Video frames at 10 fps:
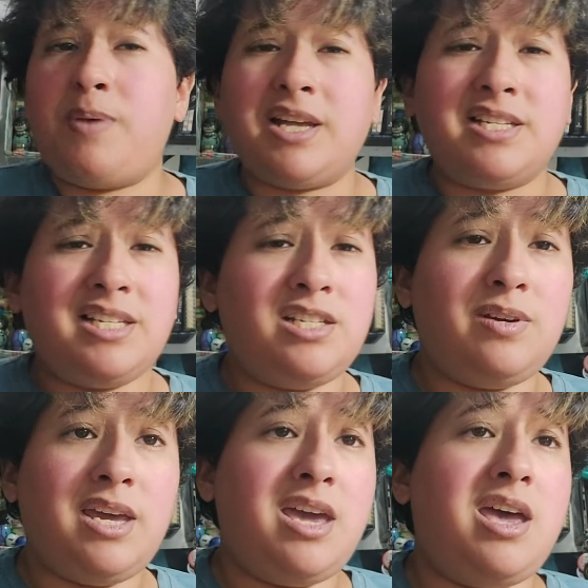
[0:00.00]
best as you
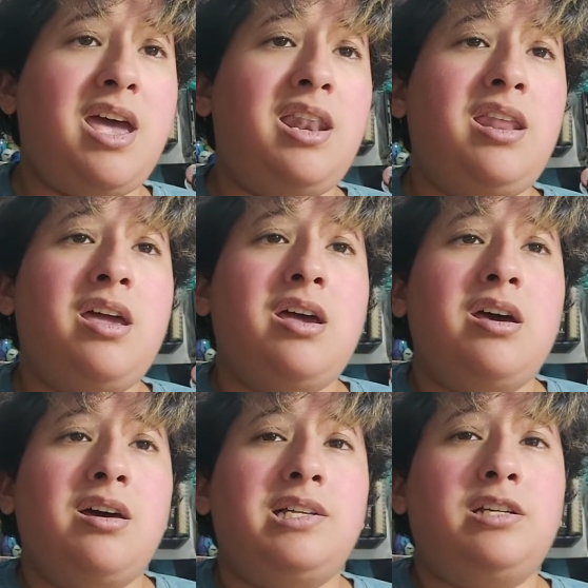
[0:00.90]
can
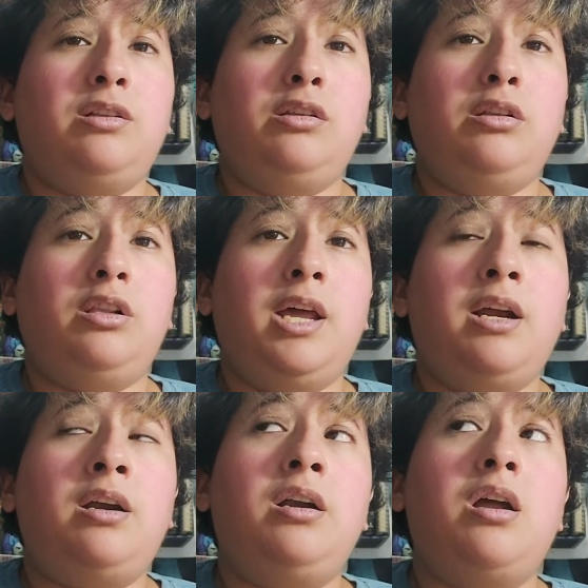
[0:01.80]
to
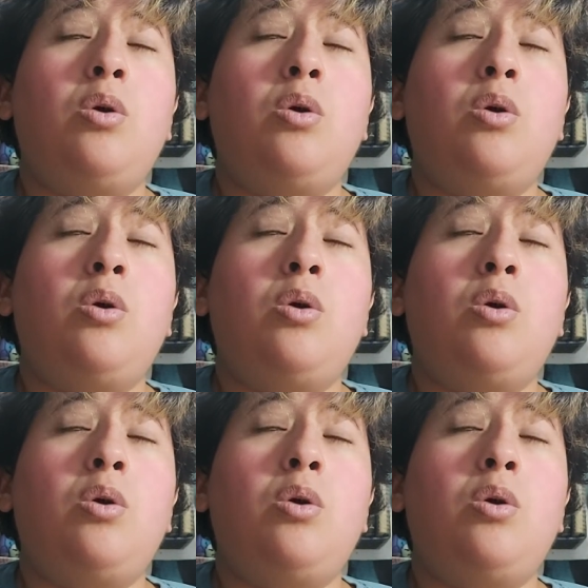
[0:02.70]
learn